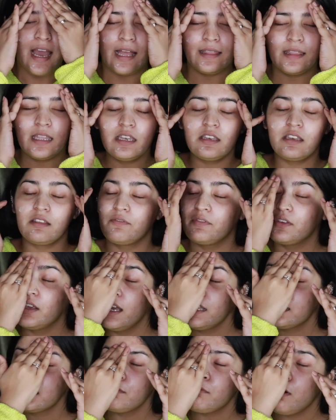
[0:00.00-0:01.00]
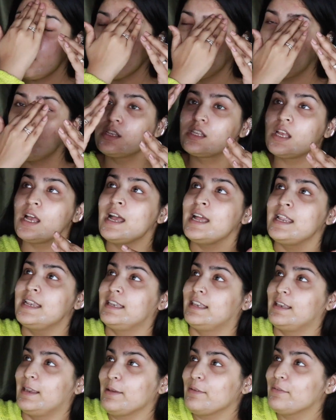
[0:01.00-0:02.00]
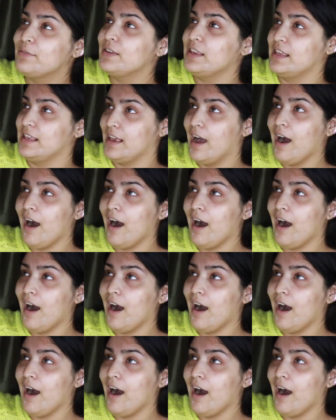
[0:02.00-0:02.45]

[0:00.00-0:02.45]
and then Nivea somehow was Nivea.